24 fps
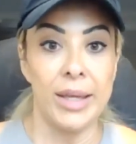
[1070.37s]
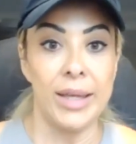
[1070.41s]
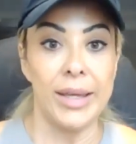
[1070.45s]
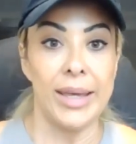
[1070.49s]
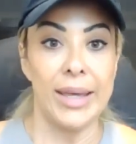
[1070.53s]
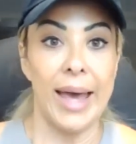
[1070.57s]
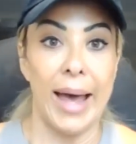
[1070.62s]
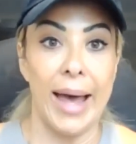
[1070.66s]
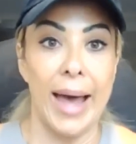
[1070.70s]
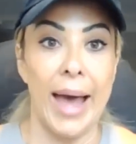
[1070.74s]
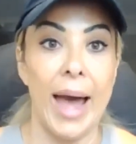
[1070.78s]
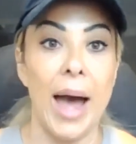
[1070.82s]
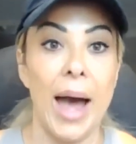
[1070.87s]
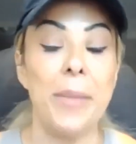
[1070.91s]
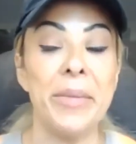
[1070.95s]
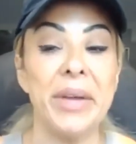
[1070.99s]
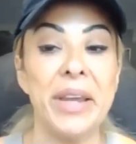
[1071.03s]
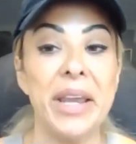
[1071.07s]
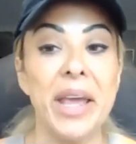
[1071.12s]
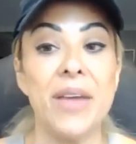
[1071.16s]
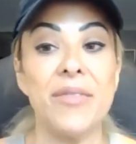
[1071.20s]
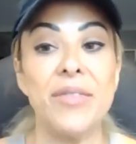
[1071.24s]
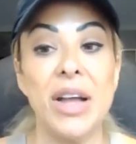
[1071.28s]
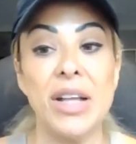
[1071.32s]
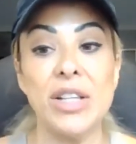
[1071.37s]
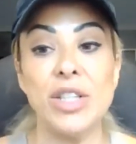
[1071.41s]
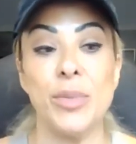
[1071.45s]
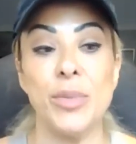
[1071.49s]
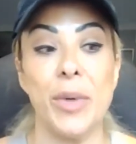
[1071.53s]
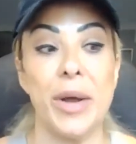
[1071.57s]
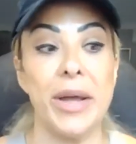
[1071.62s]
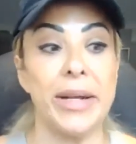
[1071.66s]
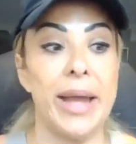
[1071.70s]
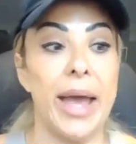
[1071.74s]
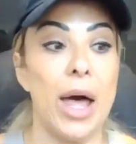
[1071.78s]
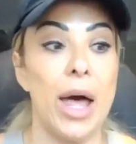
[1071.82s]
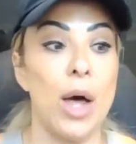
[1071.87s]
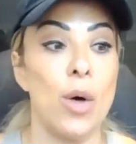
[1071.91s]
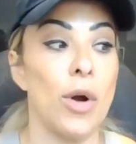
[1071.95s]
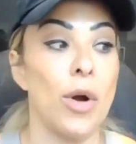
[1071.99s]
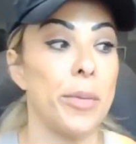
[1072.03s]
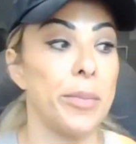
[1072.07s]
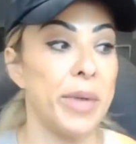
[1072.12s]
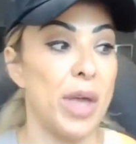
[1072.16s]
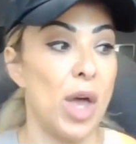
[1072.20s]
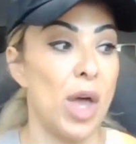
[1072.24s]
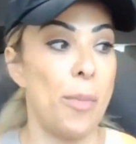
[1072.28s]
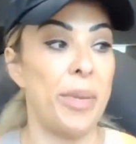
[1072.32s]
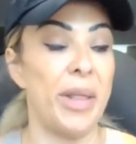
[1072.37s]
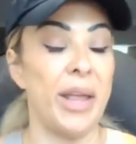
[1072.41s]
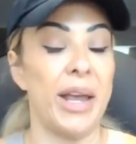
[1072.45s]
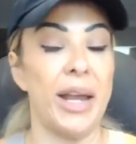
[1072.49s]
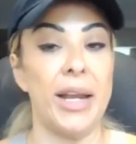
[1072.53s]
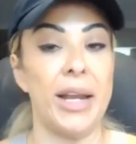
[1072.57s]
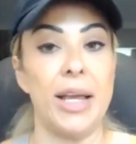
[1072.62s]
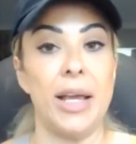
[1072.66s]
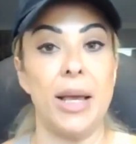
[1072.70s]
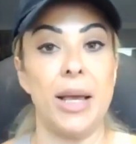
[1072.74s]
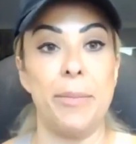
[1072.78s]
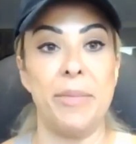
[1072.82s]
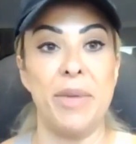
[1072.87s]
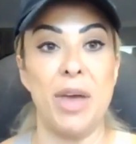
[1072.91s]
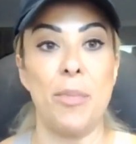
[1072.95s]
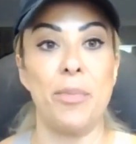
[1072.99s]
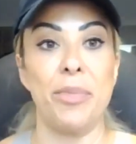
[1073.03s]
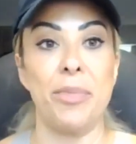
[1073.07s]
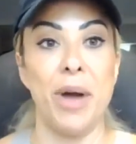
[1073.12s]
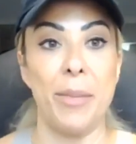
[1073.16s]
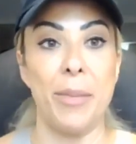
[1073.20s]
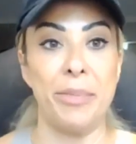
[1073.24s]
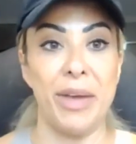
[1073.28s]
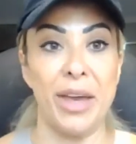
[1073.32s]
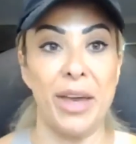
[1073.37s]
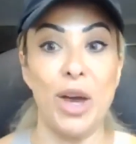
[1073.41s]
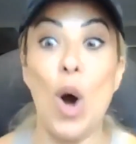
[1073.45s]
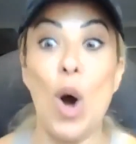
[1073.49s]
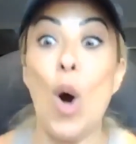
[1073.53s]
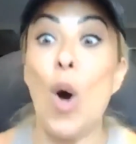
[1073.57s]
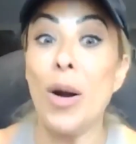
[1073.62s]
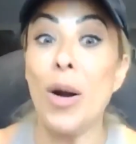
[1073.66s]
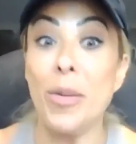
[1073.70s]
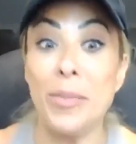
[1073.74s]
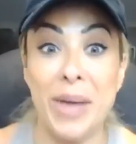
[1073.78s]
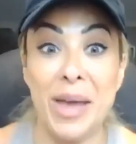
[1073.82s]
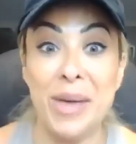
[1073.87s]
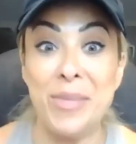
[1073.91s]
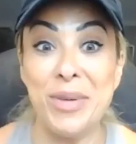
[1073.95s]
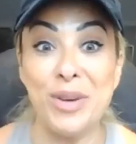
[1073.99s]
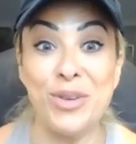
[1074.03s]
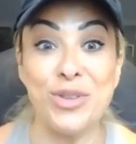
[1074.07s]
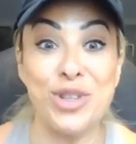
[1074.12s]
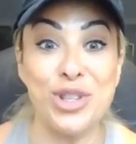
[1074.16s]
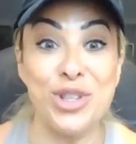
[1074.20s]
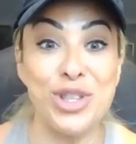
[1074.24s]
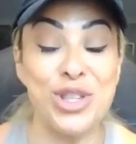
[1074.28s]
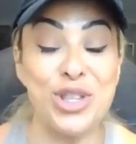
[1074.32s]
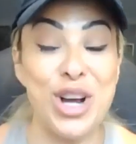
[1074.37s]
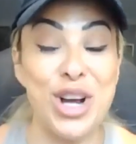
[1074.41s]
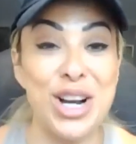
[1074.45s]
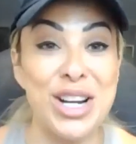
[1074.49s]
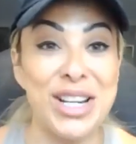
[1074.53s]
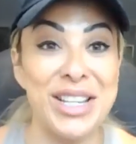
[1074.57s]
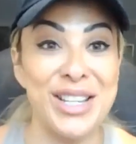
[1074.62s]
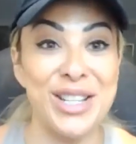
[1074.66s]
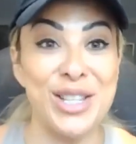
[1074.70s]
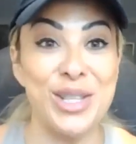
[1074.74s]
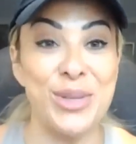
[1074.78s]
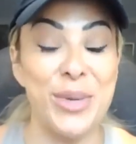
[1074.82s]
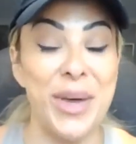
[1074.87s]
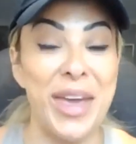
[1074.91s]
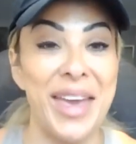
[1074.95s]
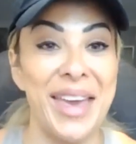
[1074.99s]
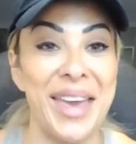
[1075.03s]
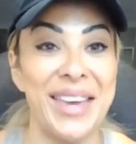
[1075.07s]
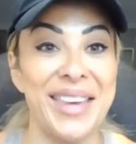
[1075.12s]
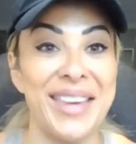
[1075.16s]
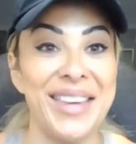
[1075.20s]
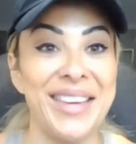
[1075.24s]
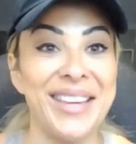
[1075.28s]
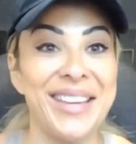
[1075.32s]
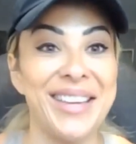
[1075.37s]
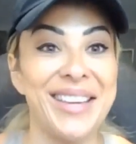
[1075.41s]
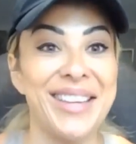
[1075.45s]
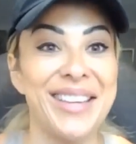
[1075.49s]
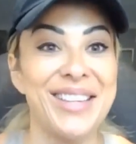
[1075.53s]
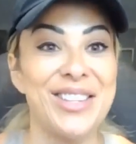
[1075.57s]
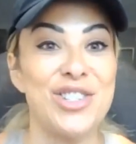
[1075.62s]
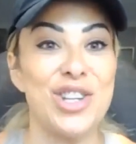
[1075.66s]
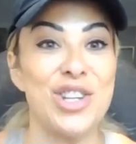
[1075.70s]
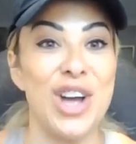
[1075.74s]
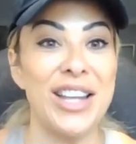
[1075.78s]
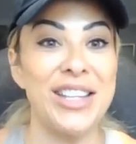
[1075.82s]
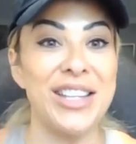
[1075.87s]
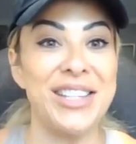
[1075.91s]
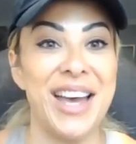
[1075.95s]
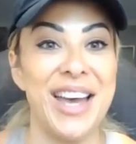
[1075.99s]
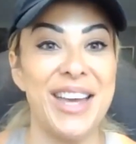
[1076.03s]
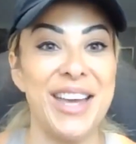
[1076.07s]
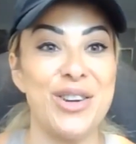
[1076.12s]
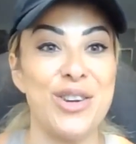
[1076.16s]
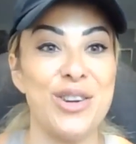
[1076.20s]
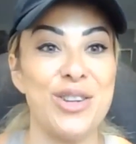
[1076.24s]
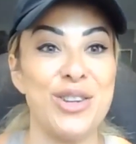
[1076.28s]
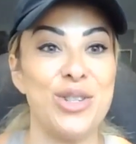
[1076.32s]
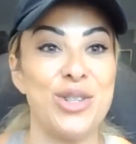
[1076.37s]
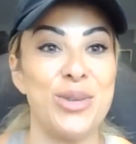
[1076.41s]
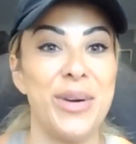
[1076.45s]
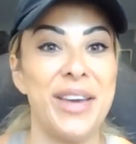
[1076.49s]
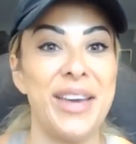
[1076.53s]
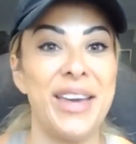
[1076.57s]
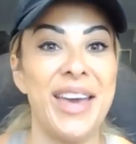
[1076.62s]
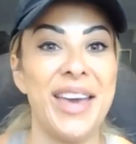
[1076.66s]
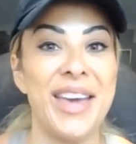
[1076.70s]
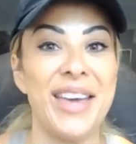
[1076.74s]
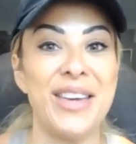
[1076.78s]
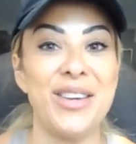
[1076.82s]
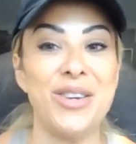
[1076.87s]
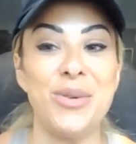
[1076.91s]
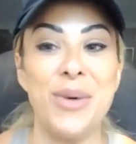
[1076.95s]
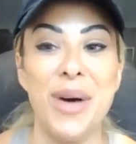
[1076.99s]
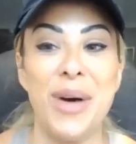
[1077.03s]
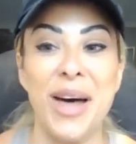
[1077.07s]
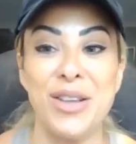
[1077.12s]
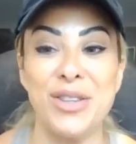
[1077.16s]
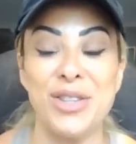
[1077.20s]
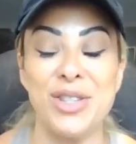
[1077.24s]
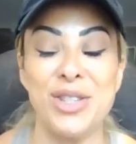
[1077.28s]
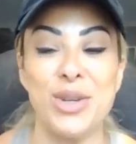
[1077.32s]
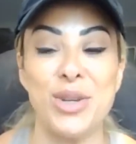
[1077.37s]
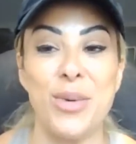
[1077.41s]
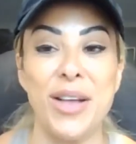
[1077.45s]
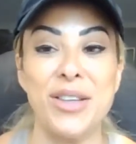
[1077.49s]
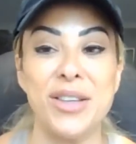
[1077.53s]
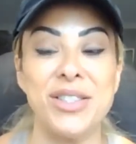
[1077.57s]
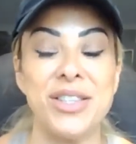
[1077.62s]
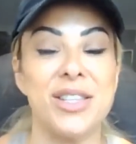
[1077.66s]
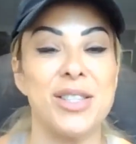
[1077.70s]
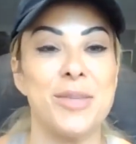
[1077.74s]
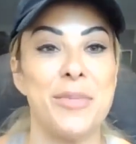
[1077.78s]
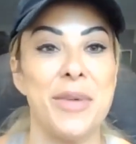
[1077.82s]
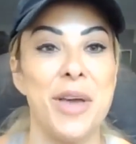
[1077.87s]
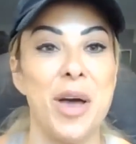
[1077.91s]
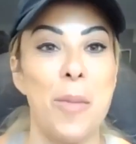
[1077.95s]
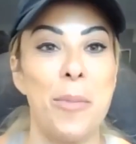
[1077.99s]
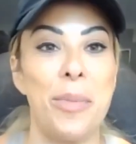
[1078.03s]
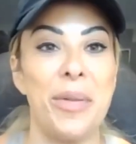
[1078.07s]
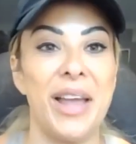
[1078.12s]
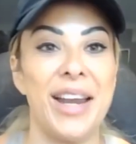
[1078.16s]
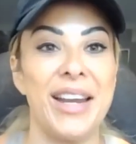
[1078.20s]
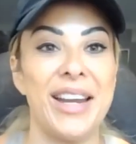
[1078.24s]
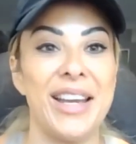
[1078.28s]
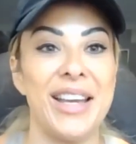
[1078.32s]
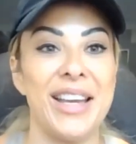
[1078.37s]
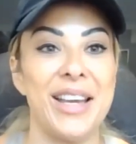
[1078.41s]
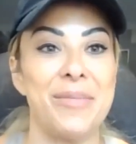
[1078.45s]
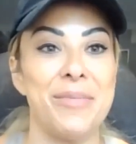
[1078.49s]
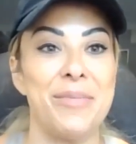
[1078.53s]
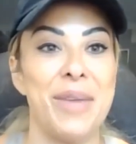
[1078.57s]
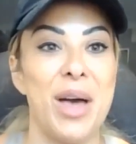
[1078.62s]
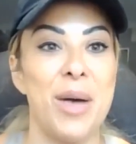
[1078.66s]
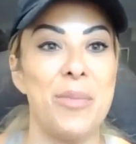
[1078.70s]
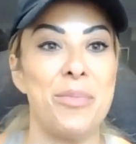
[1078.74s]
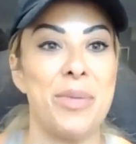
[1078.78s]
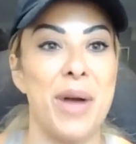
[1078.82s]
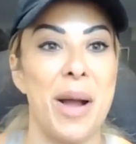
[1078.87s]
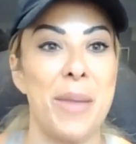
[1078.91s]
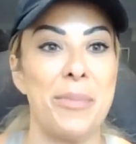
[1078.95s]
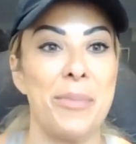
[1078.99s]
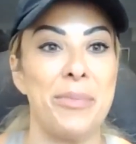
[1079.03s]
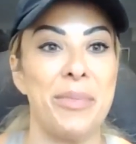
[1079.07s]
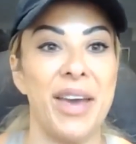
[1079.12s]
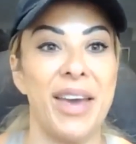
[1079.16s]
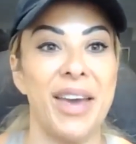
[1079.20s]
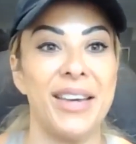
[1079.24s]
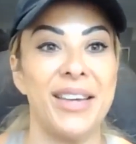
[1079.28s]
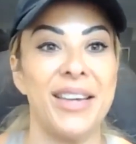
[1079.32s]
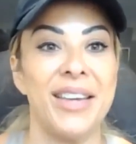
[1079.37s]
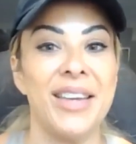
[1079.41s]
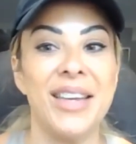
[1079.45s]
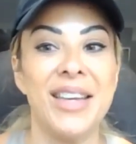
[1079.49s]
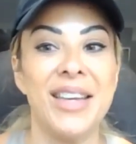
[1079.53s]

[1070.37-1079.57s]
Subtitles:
yeah, how many of us right now are meal planning and meal prepping? Or maybe you just started this week. Shanta, you're doing it. Who else? Who else is meal planning and meal prepping?